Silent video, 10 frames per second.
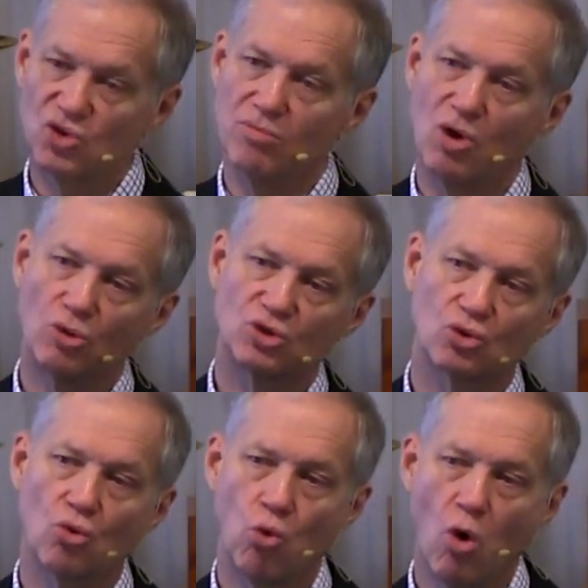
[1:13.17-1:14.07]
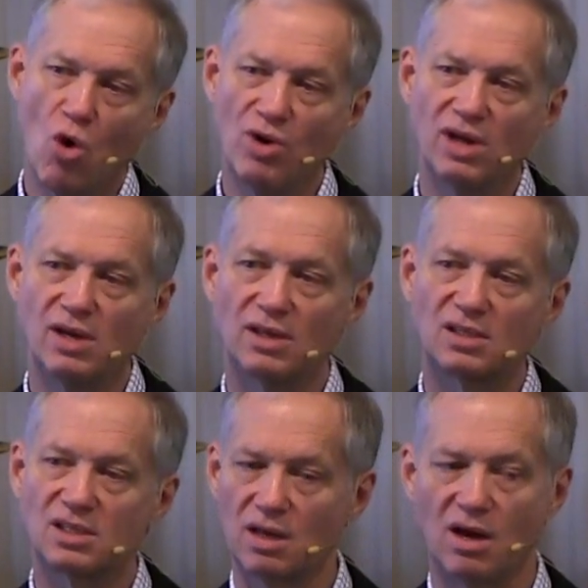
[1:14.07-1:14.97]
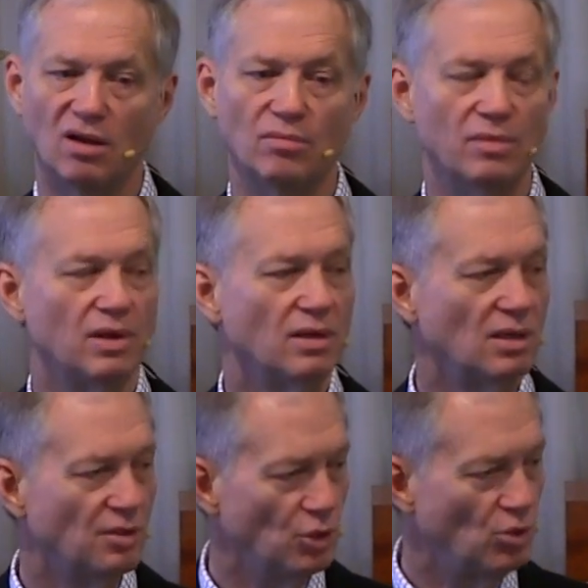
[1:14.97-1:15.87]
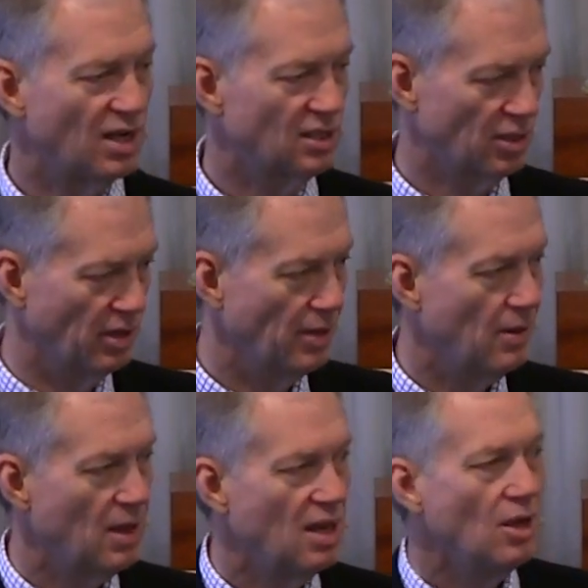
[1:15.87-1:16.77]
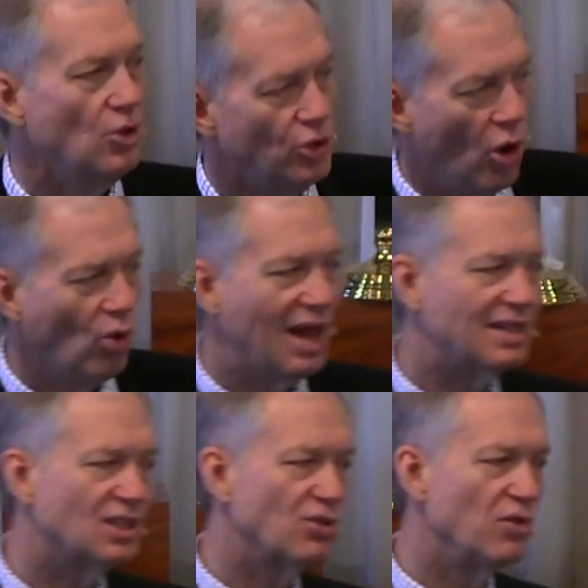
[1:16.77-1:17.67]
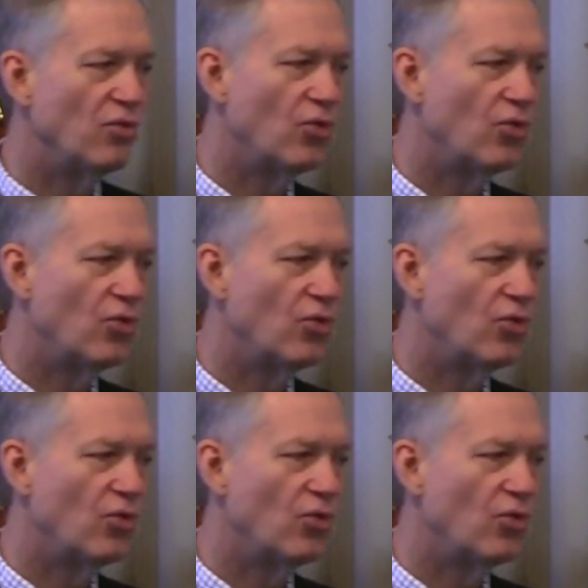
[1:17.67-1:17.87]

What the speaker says: the most quoted psalm in the New Testament. No less than